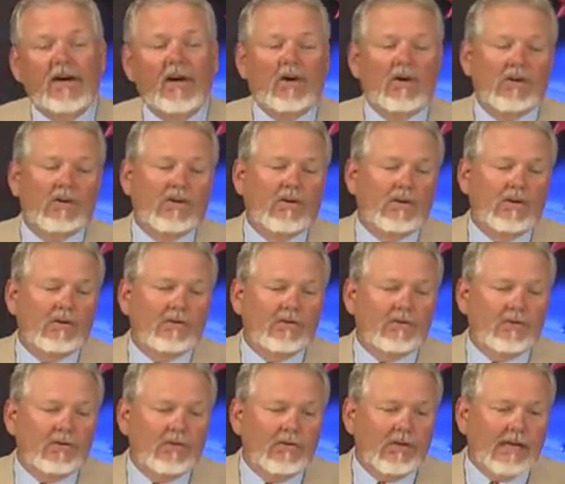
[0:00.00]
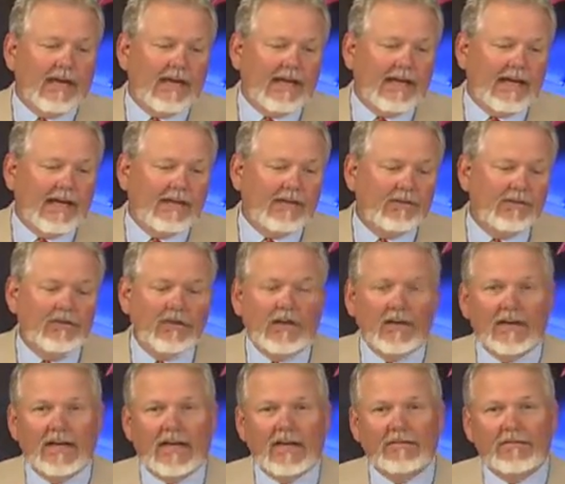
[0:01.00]
or going to school at
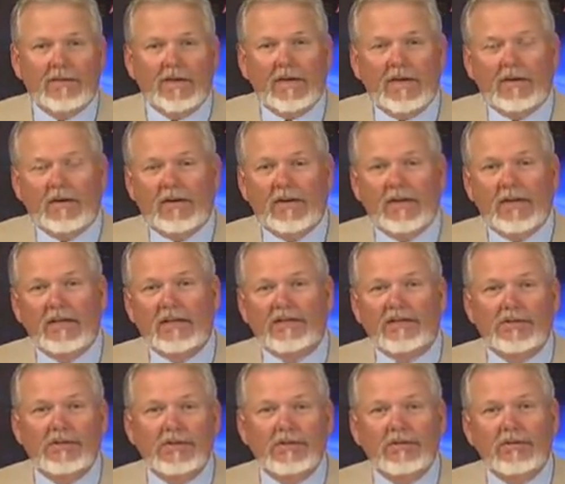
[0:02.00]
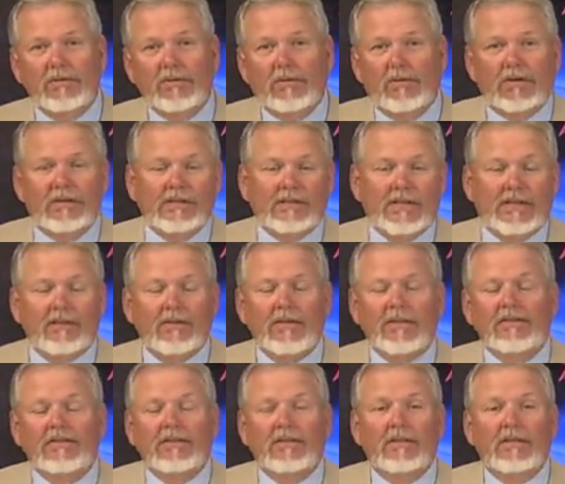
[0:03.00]
UL Lafayette or LSU or
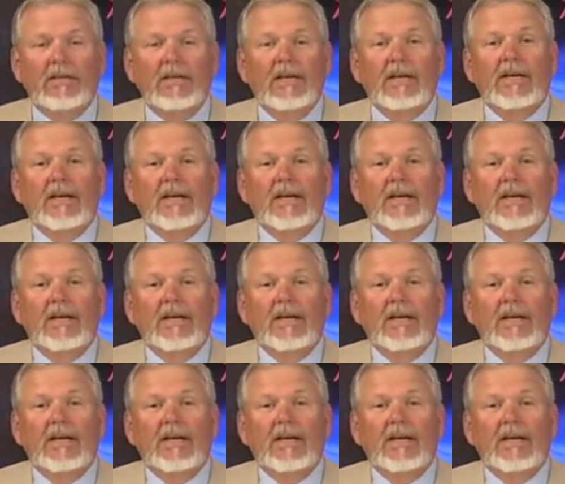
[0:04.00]
Southeastern,